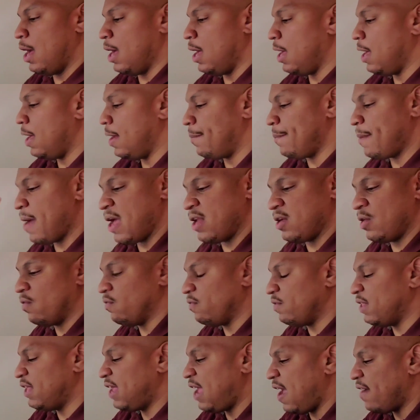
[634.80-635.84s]
I
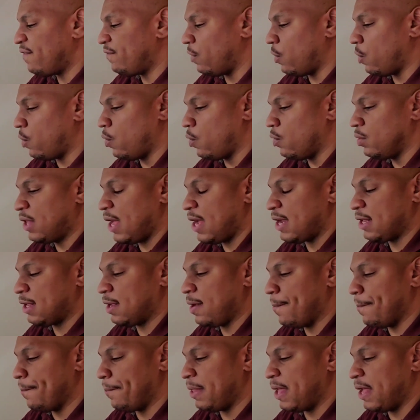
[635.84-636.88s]
don't really have a whole lot of
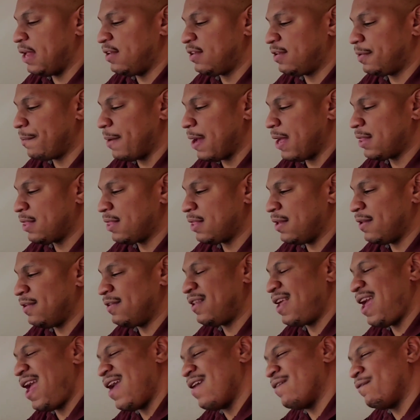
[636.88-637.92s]
complaints about
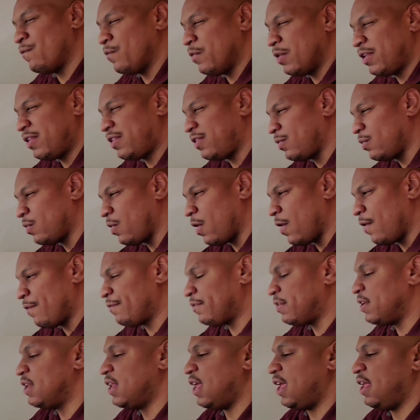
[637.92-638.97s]
this. Every so
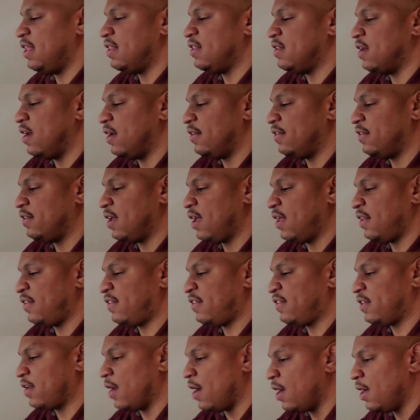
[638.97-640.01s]
often it does get
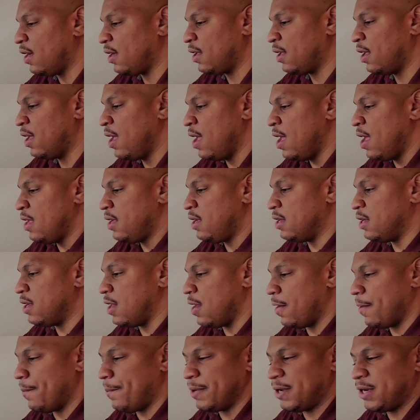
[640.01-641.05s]
stuck, you
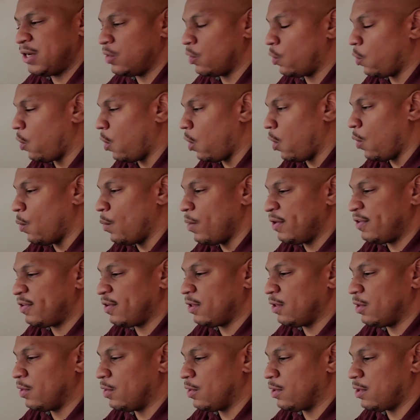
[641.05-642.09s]
know, but it'll always
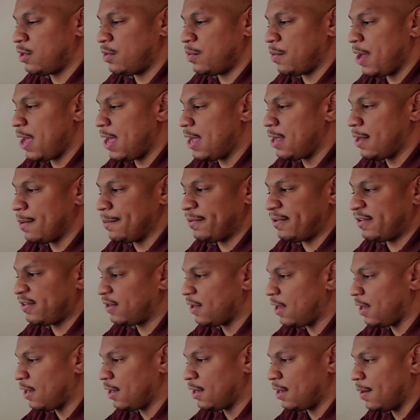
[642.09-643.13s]
alert you, hey, I'm
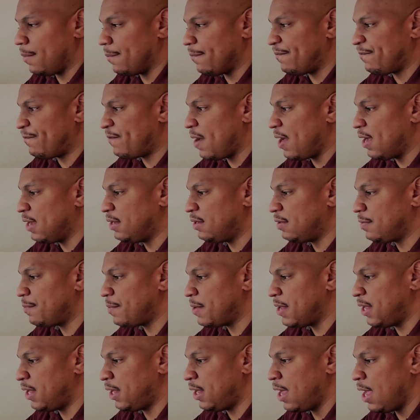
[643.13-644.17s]
stuck, come find
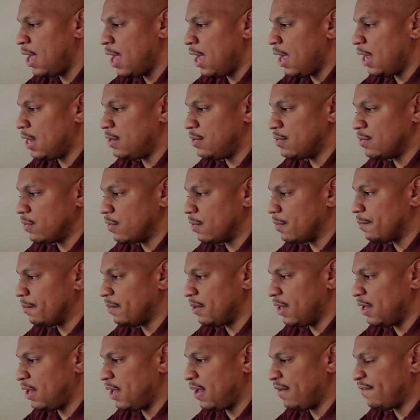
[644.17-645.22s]
me. And
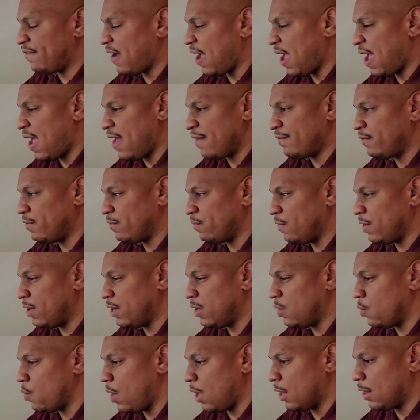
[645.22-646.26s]
normally if I have it
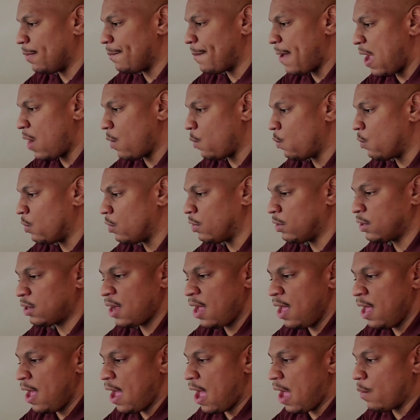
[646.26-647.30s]
running while I'm at
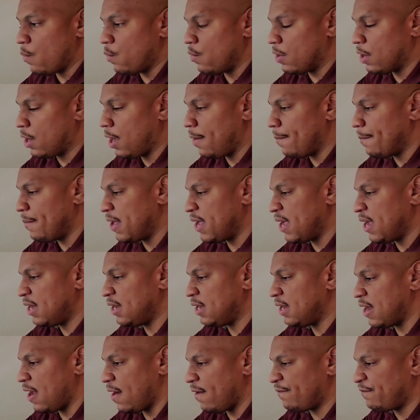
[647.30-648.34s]
work, I will come
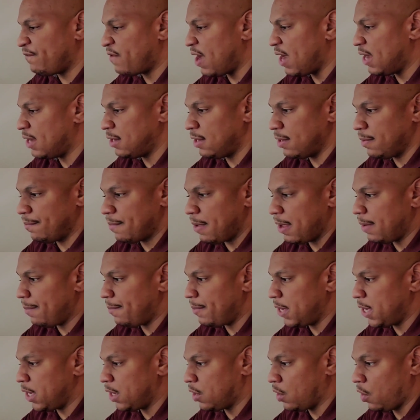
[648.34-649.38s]
in and I'll find it
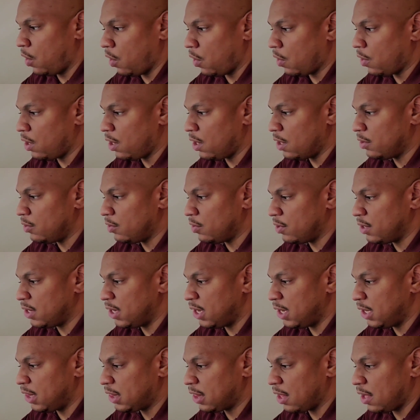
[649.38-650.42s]
maybe caught
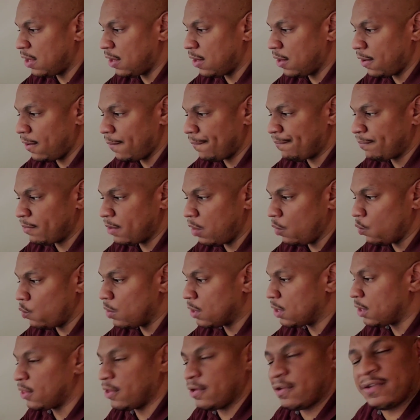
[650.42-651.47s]
underneath
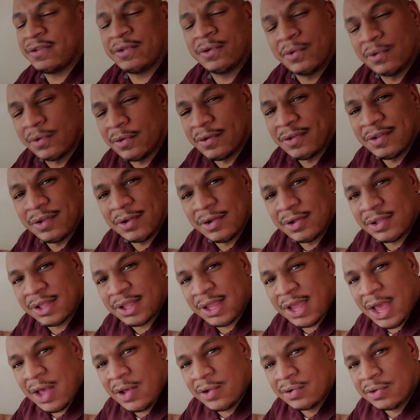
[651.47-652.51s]
one of the stools near the
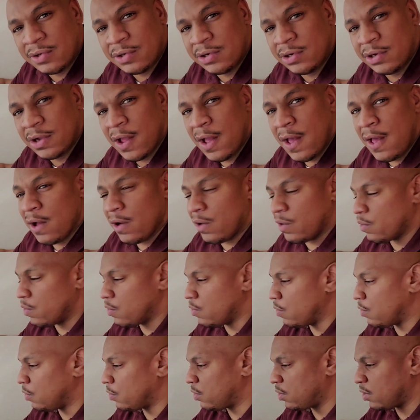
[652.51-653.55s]
counter
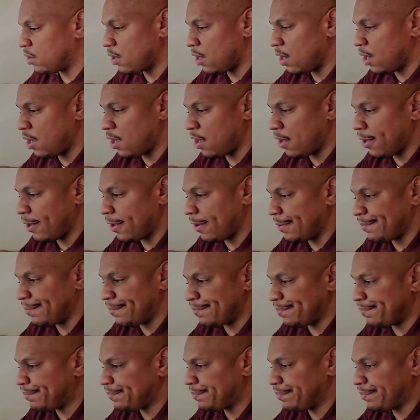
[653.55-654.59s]
or
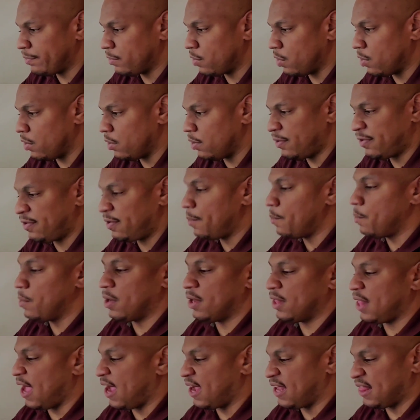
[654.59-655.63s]

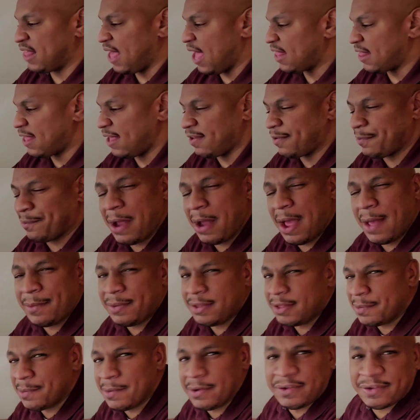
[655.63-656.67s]
somewhere like that. That's
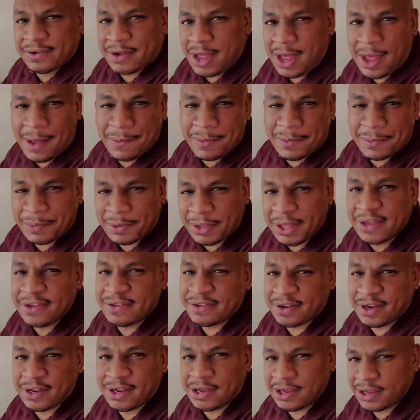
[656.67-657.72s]
probably the most common
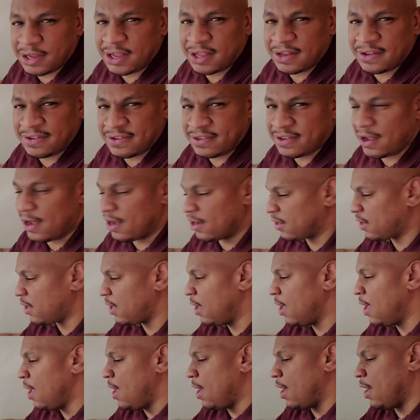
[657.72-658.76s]
place that it could get stuck.
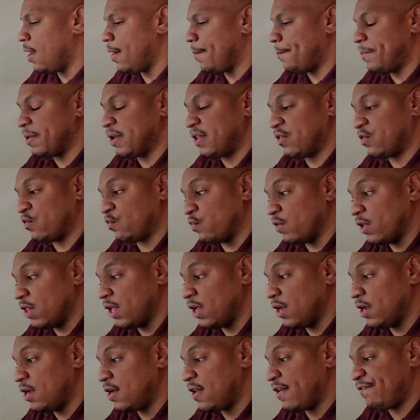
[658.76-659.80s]
But it's
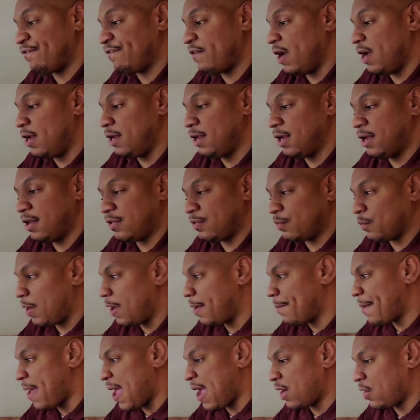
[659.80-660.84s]
really good at finding its
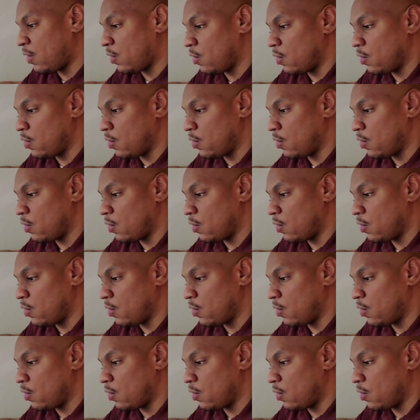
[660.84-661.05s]
way back